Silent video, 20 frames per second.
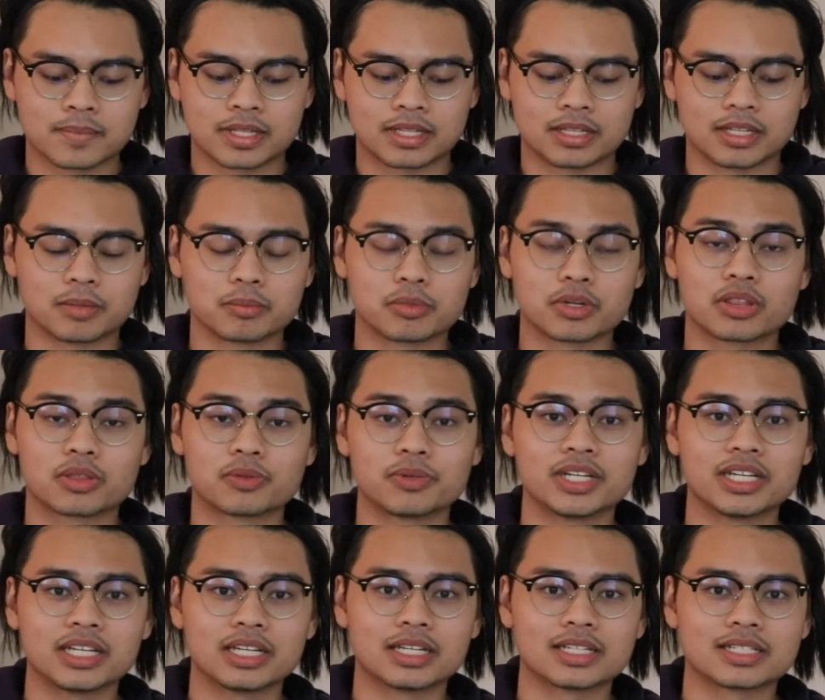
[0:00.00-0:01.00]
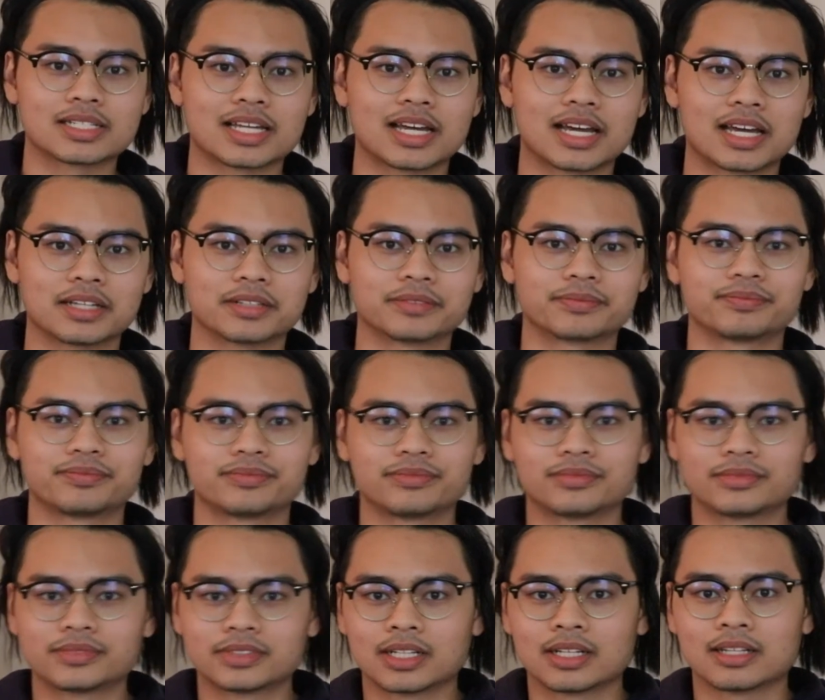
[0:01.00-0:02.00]
Number 3 is that
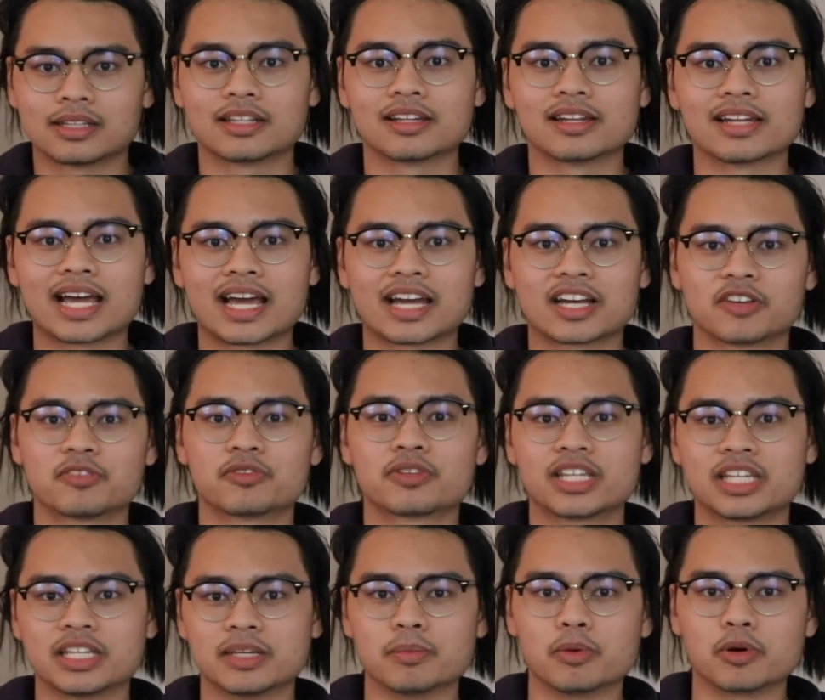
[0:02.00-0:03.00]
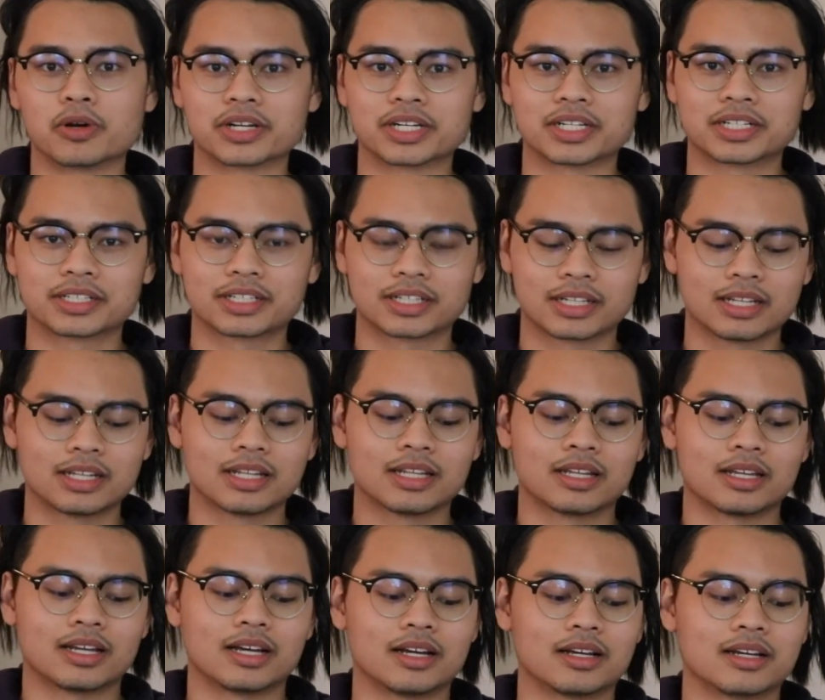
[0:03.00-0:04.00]
the lack of keyboard.
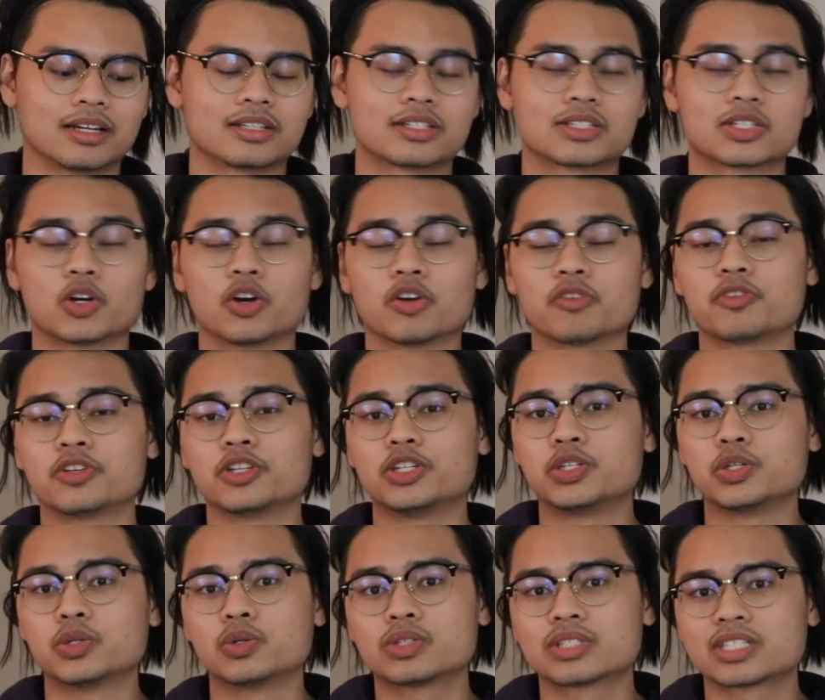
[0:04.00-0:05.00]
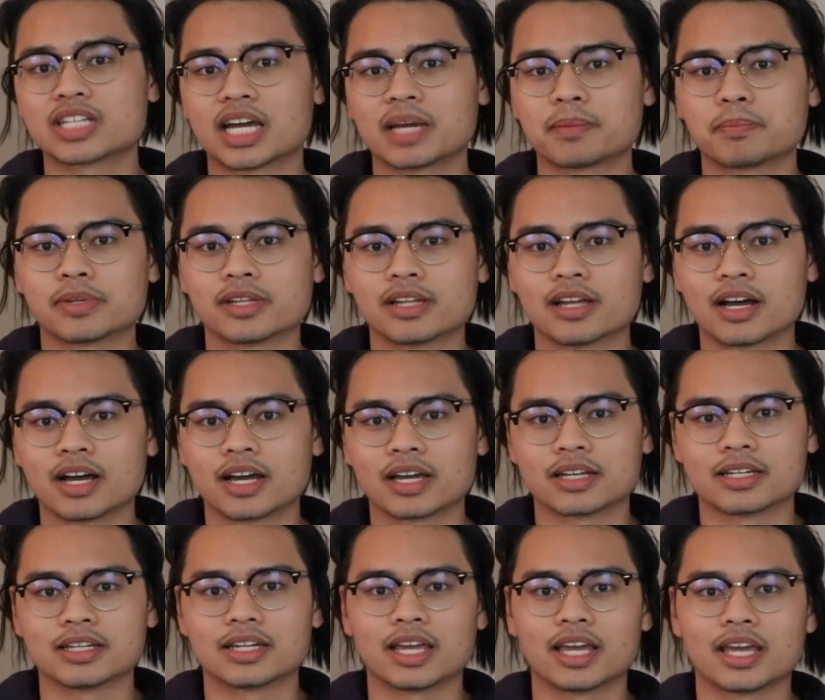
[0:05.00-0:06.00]
So if you do type a lot
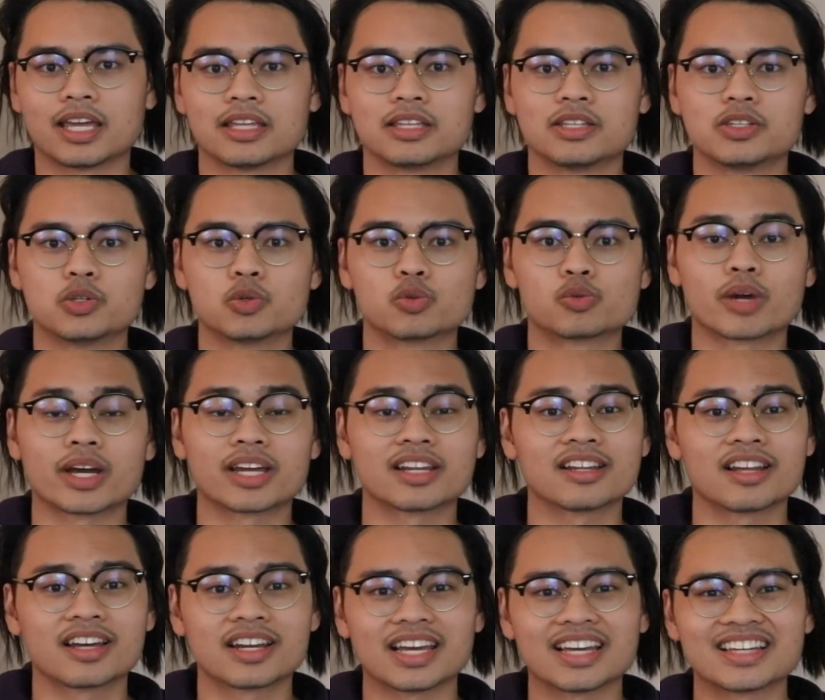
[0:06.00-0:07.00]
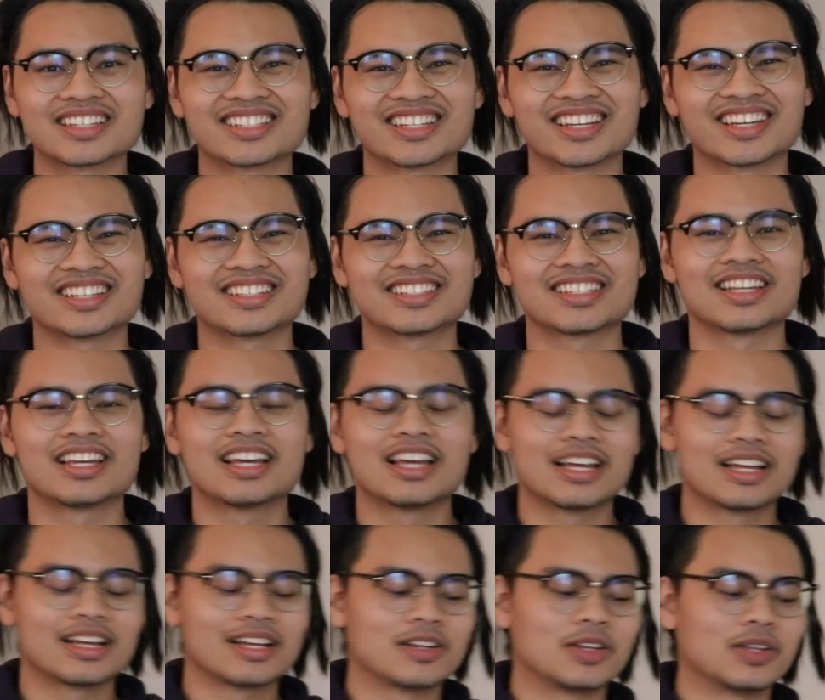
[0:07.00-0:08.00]
and you write a lot of essays,
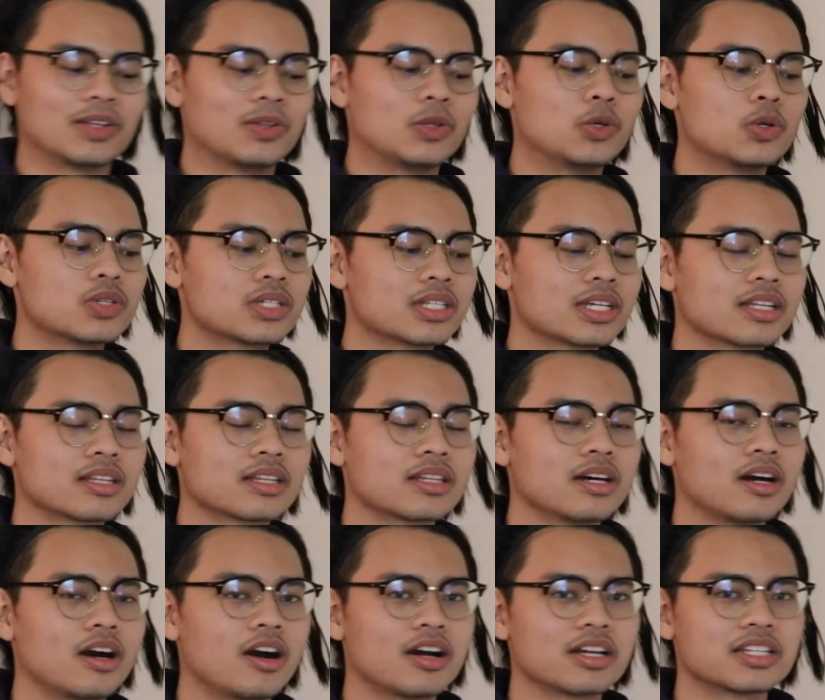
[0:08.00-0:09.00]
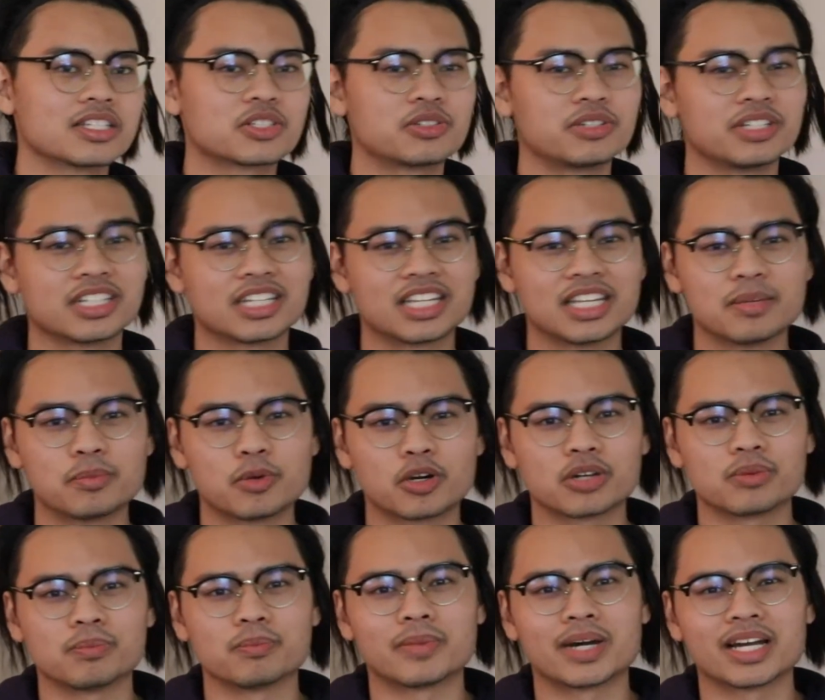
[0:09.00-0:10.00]
using the on-screen
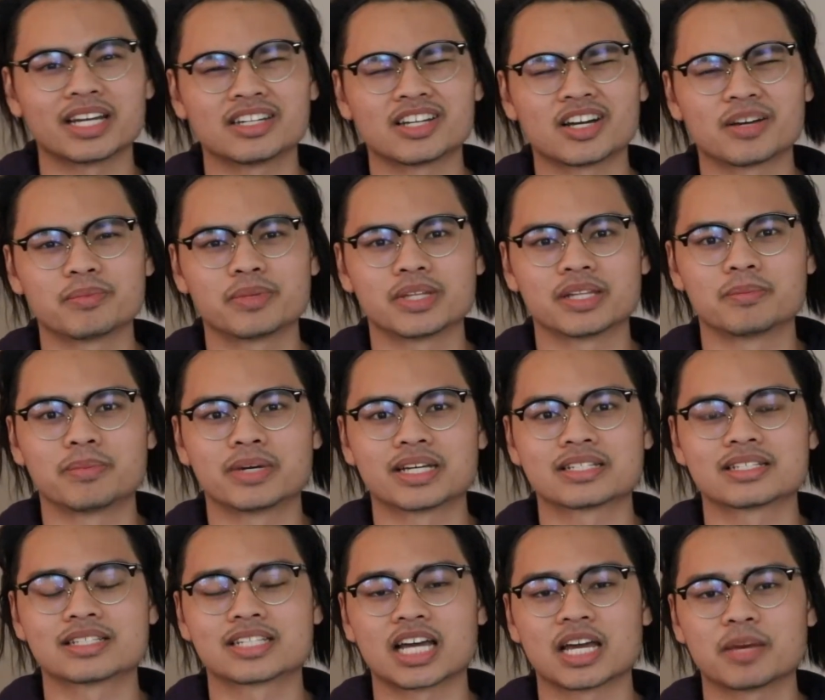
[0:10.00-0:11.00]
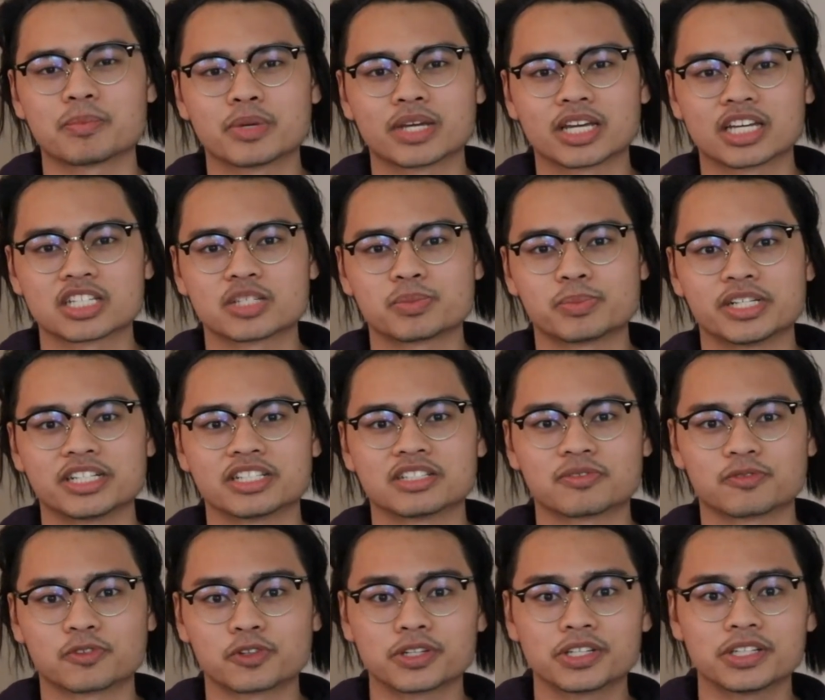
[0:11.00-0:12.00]
keyboard might not be the best typing experience
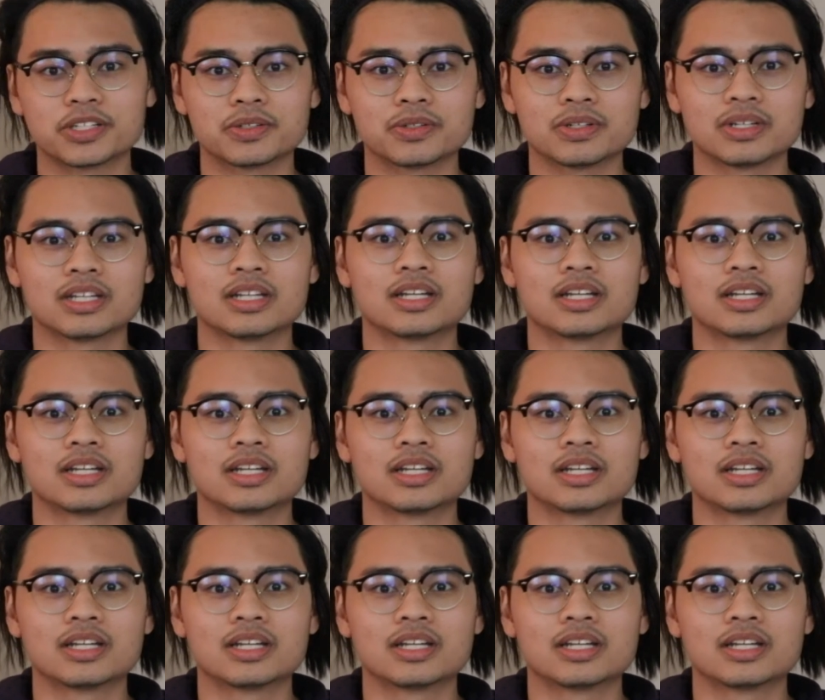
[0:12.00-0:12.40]
for you.